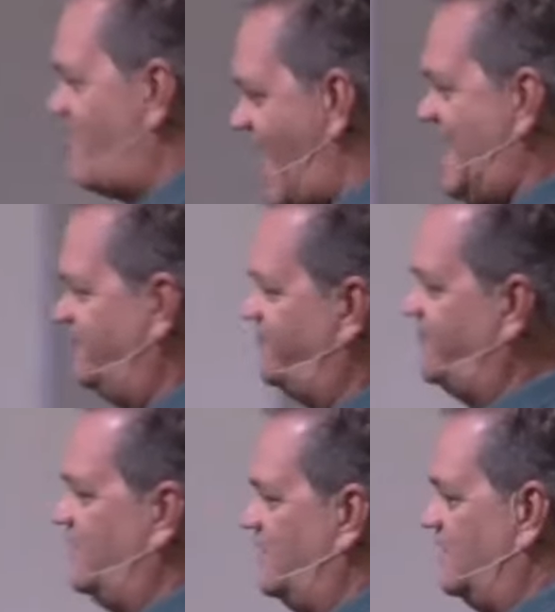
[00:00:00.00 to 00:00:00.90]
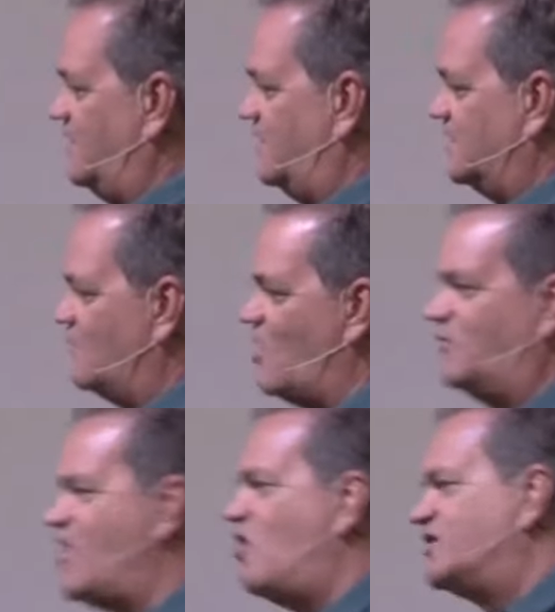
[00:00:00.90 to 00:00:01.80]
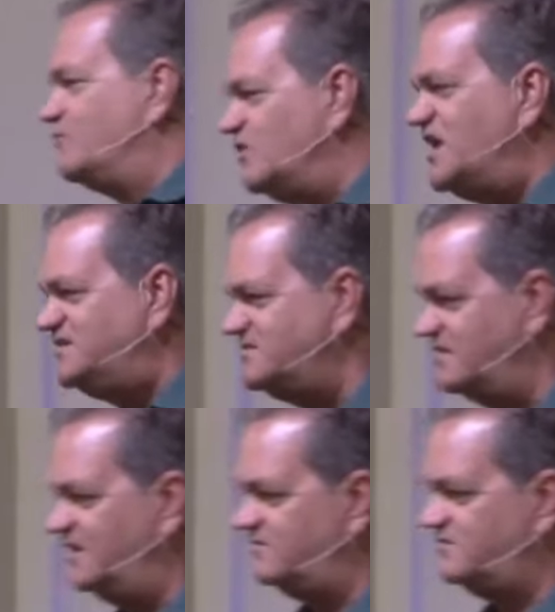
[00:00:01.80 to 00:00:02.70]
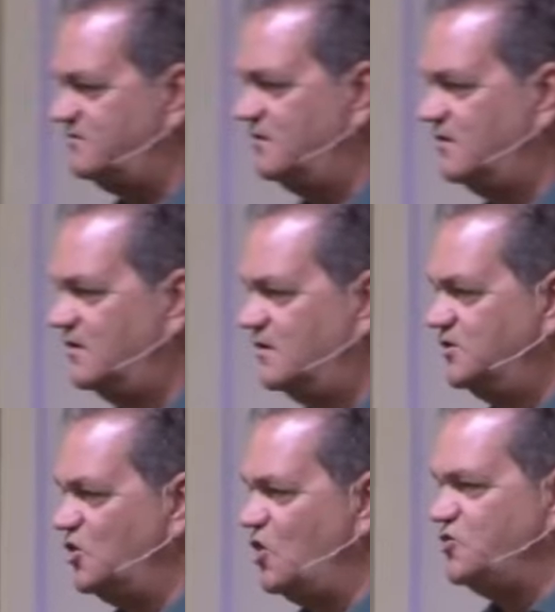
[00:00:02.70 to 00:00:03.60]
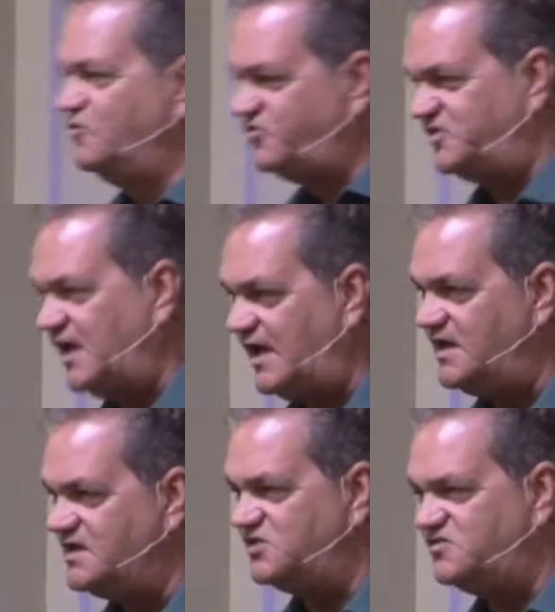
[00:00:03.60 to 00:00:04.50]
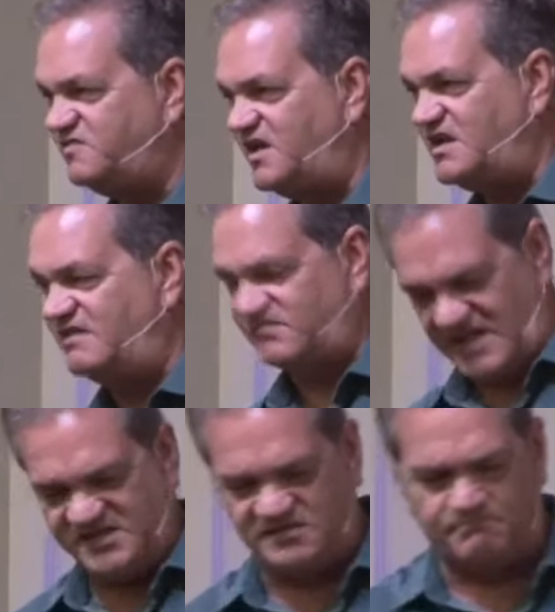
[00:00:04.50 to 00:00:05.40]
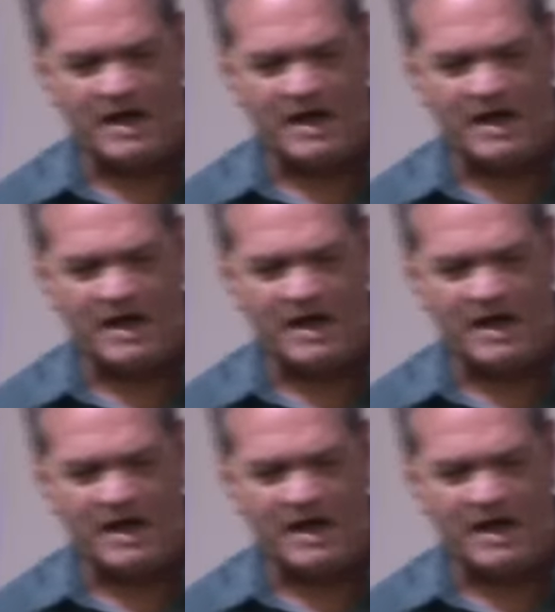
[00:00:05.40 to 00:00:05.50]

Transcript: our life. Come on, we all can relate to this. You know, you've sinned, and sin has led to